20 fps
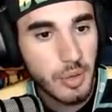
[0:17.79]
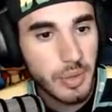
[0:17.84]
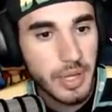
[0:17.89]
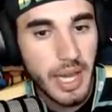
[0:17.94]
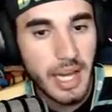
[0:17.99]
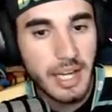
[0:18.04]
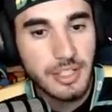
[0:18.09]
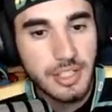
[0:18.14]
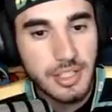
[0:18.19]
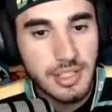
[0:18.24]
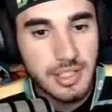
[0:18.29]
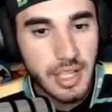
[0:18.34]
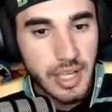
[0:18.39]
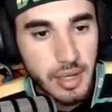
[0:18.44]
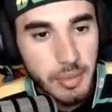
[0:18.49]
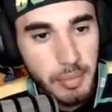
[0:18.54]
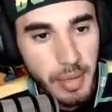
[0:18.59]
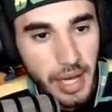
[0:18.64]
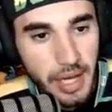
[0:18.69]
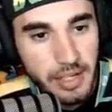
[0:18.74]
We actually
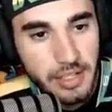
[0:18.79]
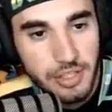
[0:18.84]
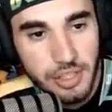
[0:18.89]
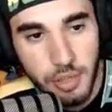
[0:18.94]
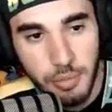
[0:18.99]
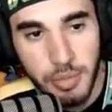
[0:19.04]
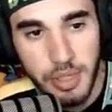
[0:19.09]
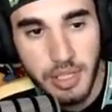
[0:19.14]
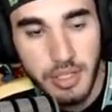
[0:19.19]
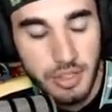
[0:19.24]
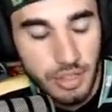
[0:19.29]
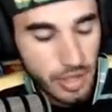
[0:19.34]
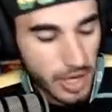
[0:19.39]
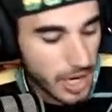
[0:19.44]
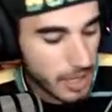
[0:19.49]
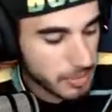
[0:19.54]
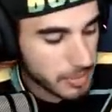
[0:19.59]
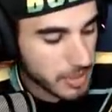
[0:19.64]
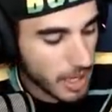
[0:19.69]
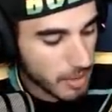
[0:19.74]
did manage to beat
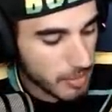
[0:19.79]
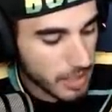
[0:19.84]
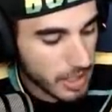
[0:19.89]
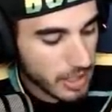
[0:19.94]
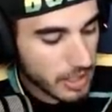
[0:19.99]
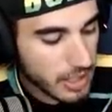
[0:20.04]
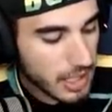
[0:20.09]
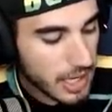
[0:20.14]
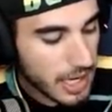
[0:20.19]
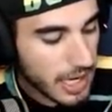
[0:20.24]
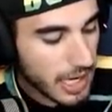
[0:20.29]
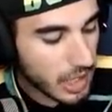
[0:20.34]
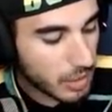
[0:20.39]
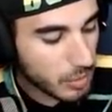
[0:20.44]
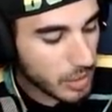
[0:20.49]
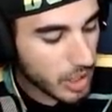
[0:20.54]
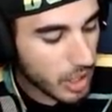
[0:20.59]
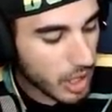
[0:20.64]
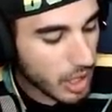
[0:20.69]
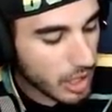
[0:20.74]
Tribe Gaming, and
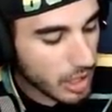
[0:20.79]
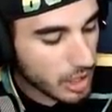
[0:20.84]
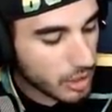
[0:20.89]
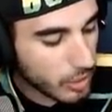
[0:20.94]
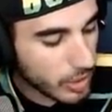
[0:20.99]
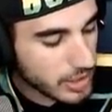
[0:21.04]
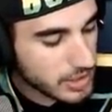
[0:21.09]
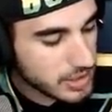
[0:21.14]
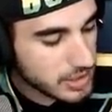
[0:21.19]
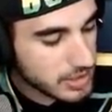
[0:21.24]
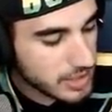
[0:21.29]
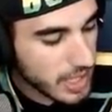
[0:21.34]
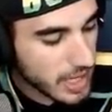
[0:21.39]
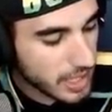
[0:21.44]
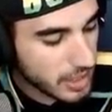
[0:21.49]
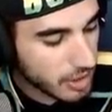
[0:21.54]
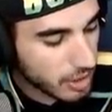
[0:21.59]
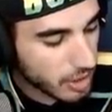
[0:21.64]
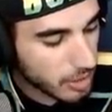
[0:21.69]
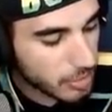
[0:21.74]
we are going to
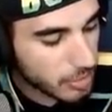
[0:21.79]
take home...